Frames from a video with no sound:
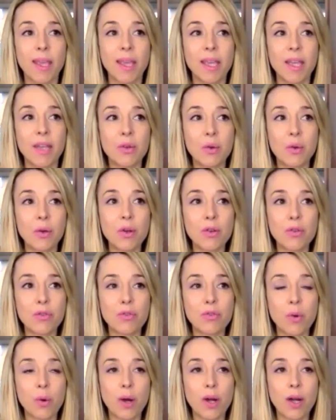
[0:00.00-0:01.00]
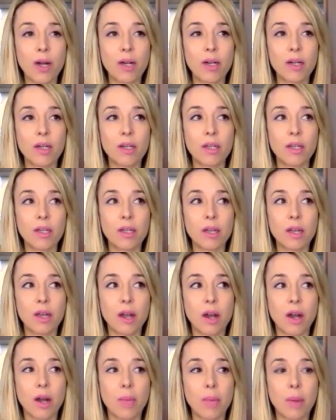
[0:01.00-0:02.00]
in order for
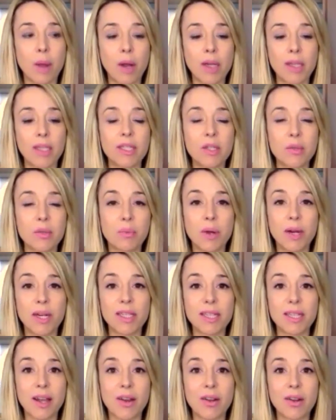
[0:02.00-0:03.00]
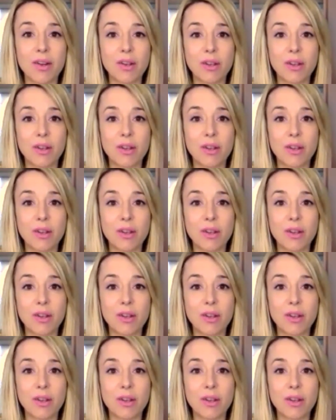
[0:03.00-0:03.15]
our bodies to break down